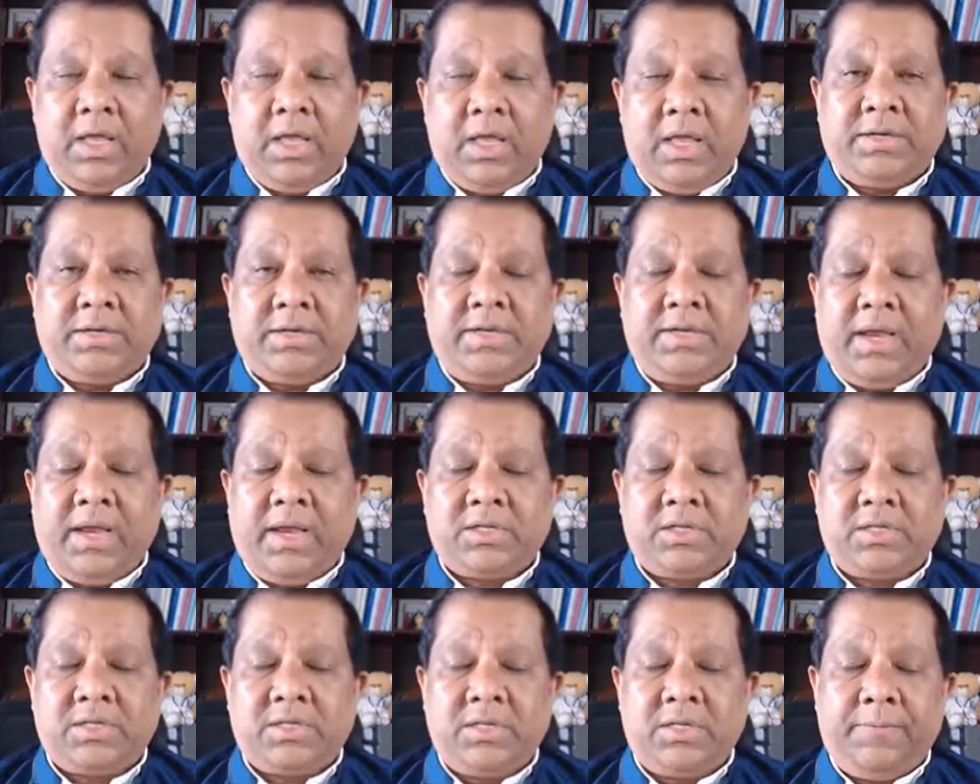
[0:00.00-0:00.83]
it
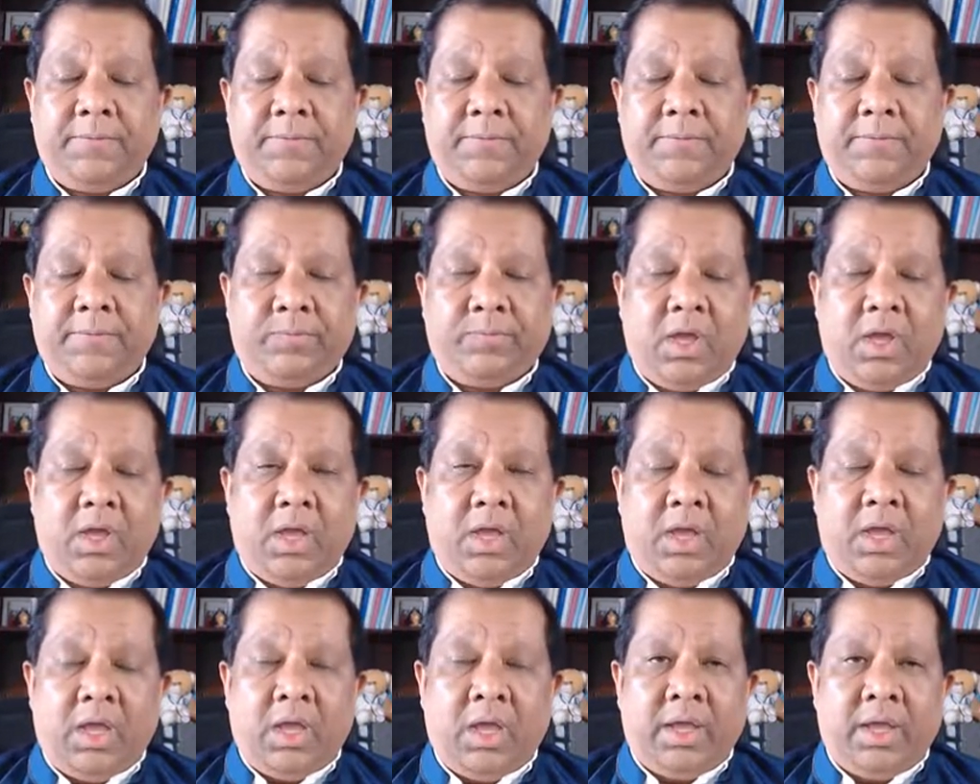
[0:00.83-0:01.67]
takes,
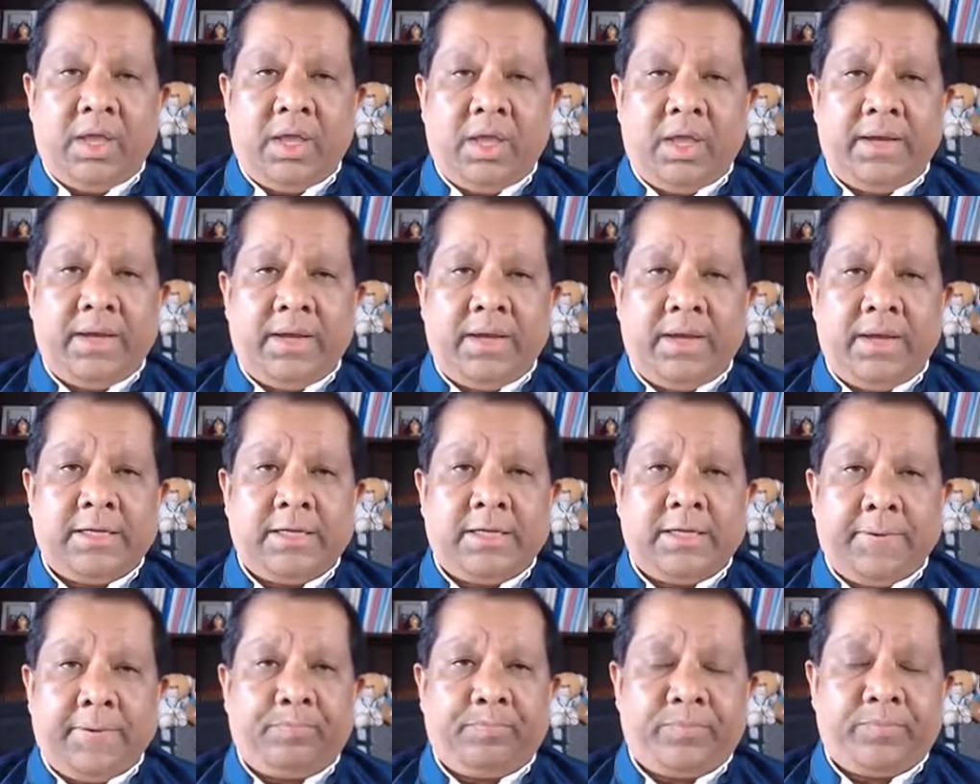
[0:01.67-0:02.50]
uh, it,
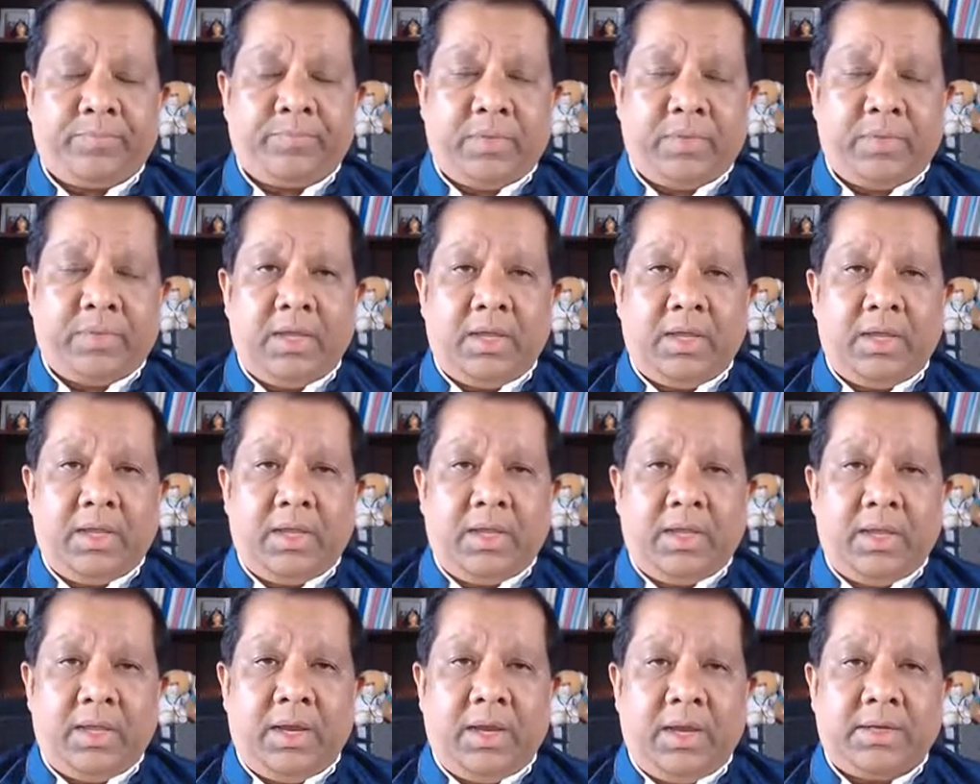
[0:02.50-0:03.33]
um,
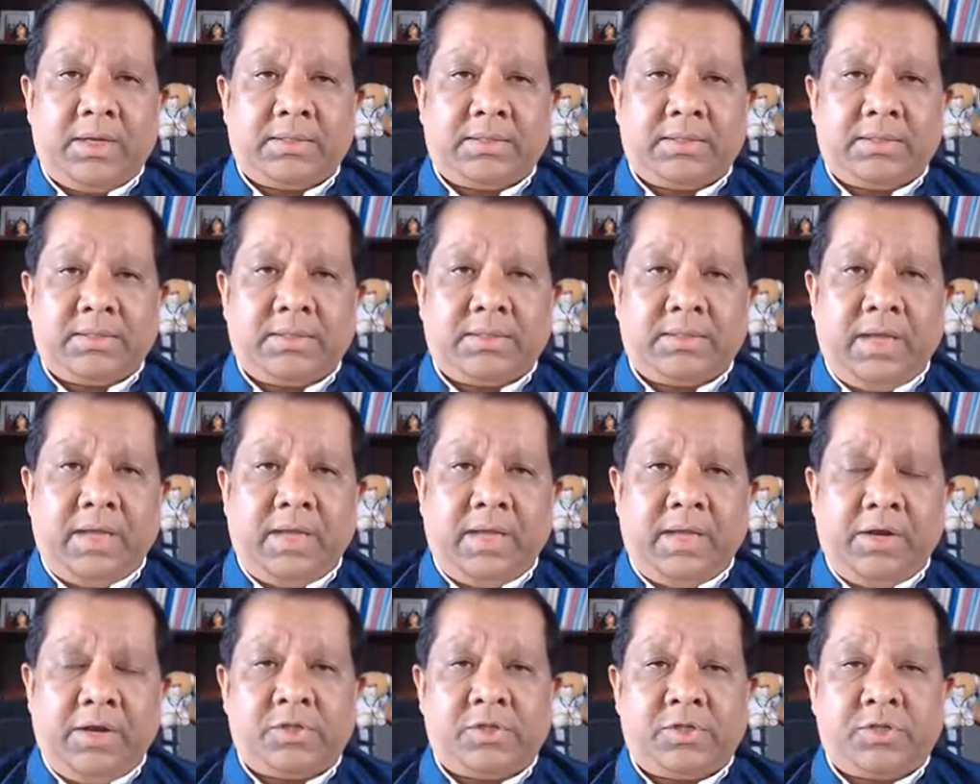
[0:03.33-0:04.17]
it
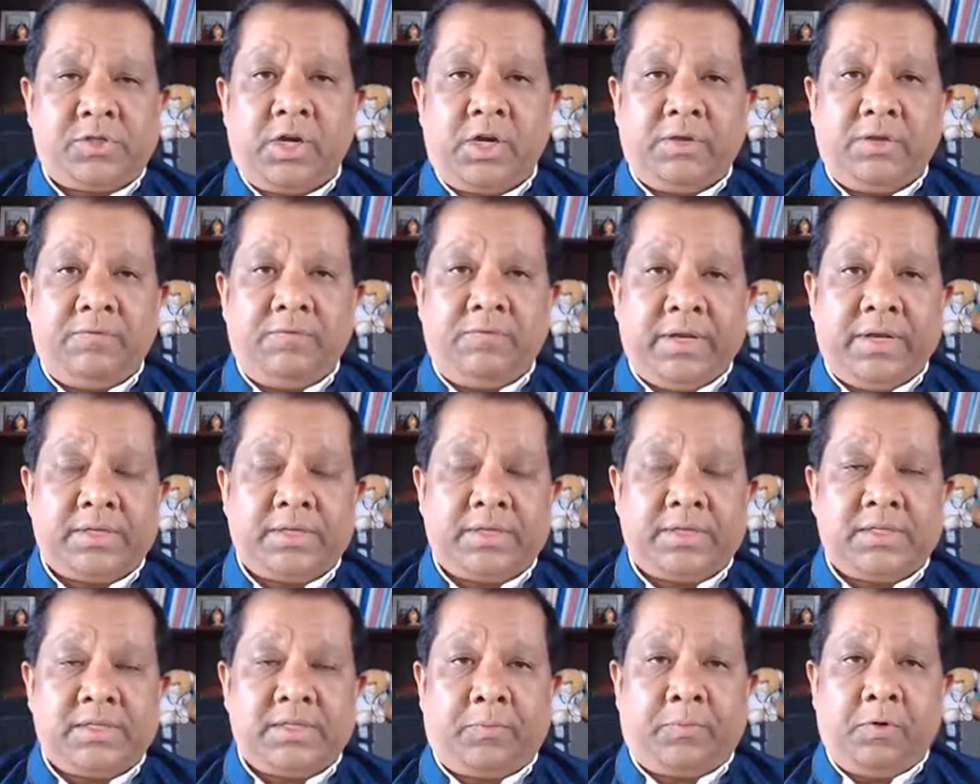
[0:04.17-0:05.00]
kind of
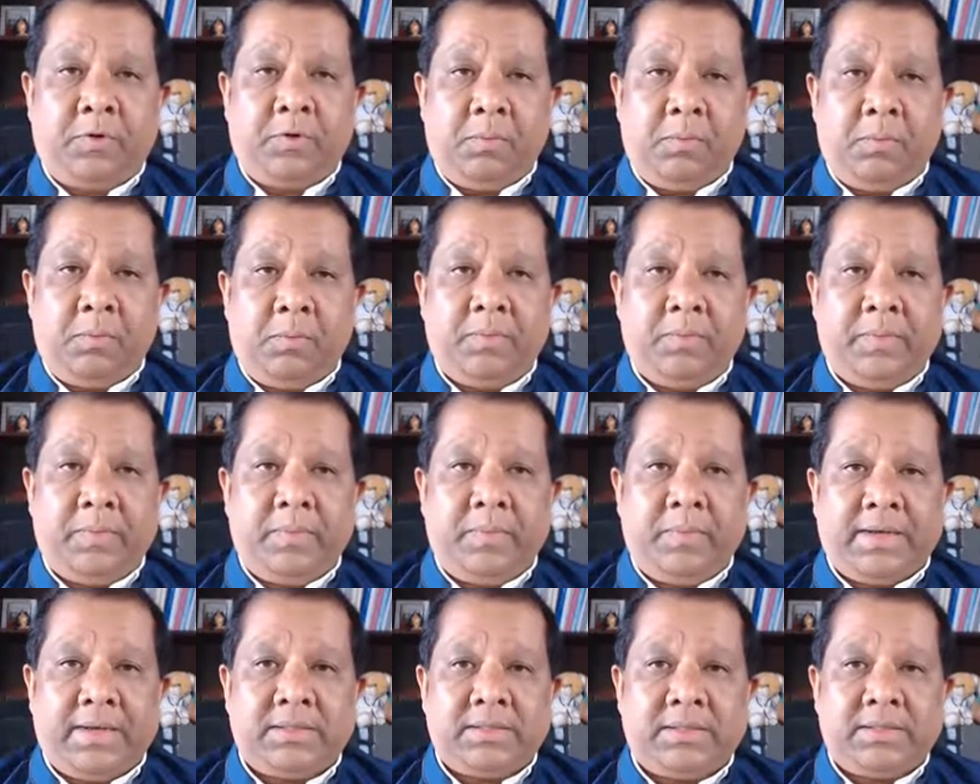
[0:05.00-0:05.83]
circumvents the problem
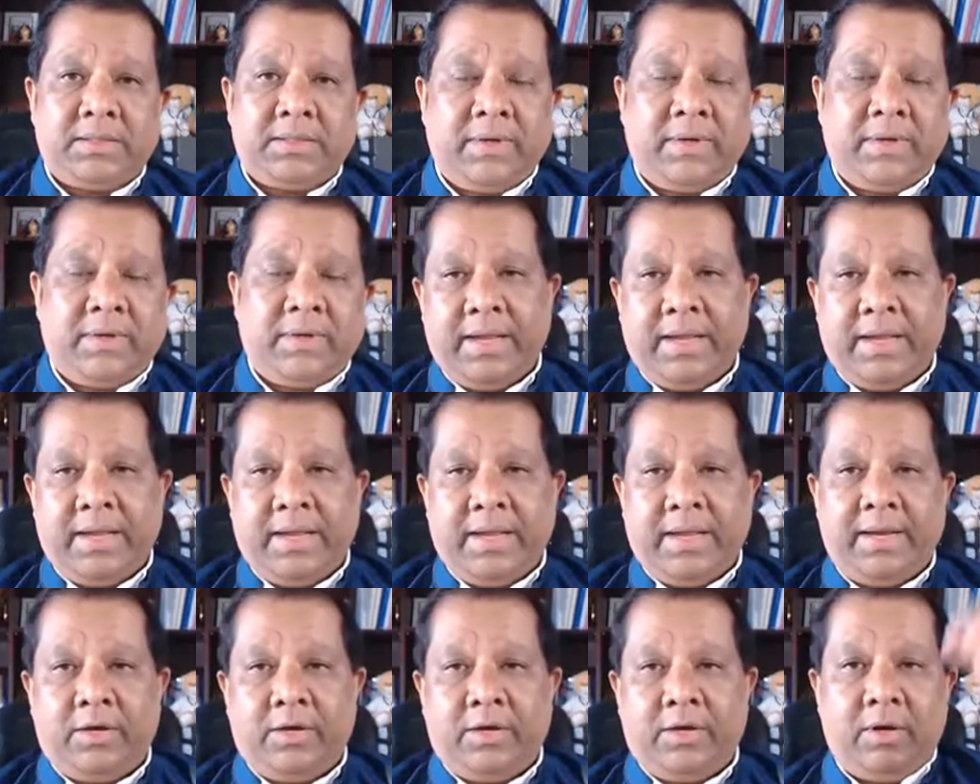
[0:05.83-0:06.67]
that
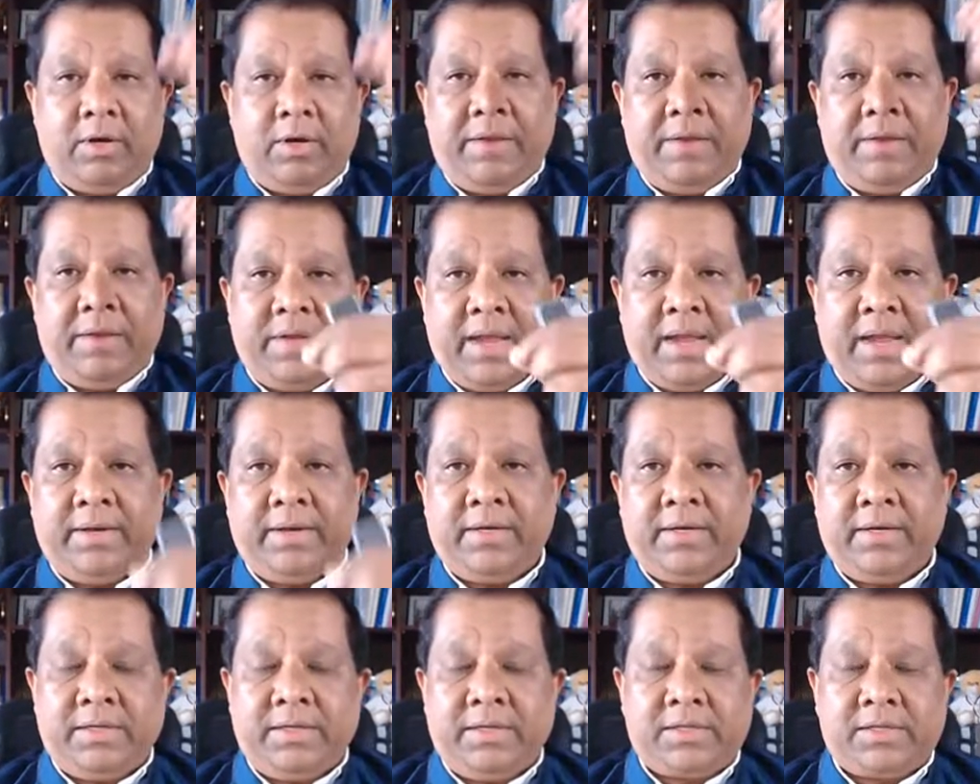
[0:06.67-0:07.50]
right-handed or
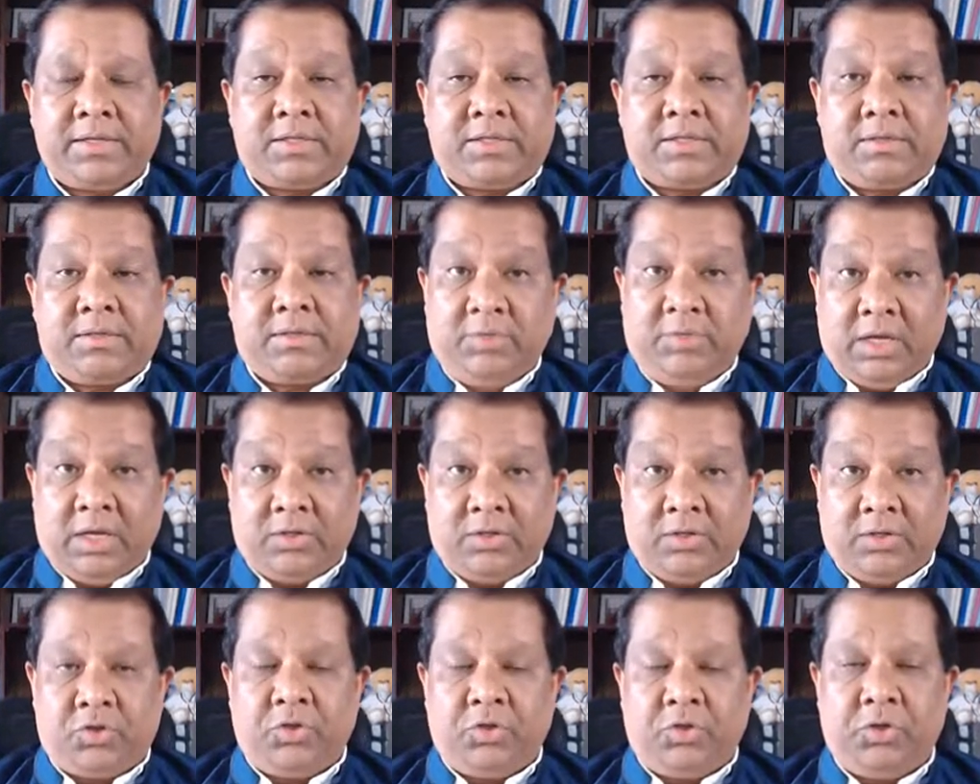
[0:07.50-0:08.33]
left-handedness
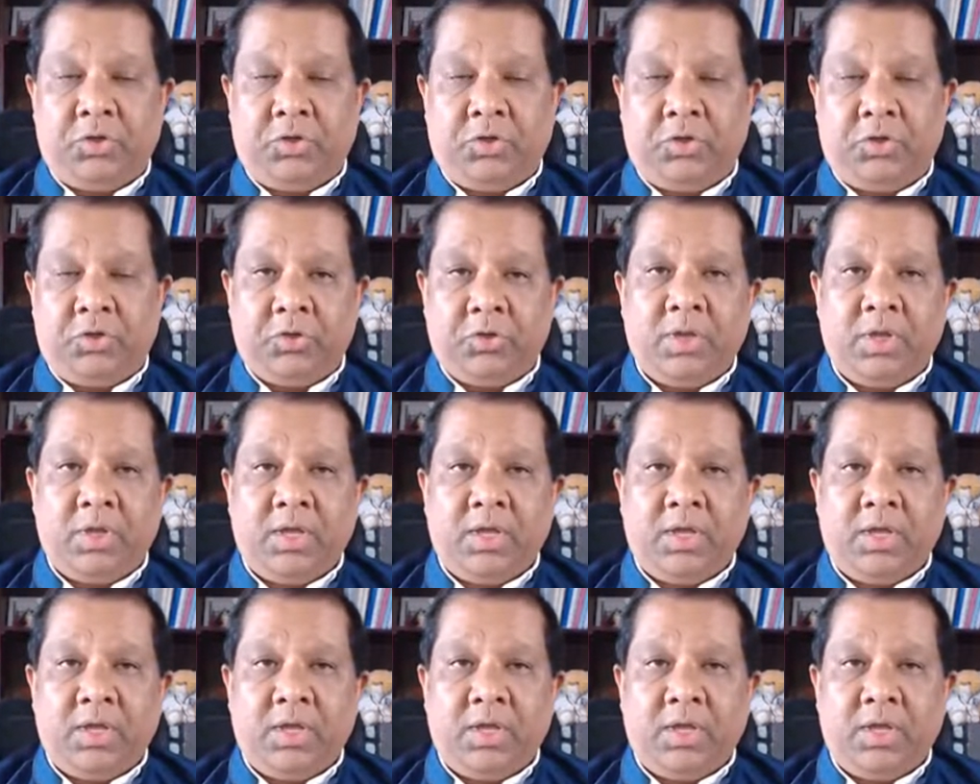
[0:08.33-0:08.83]
does to you.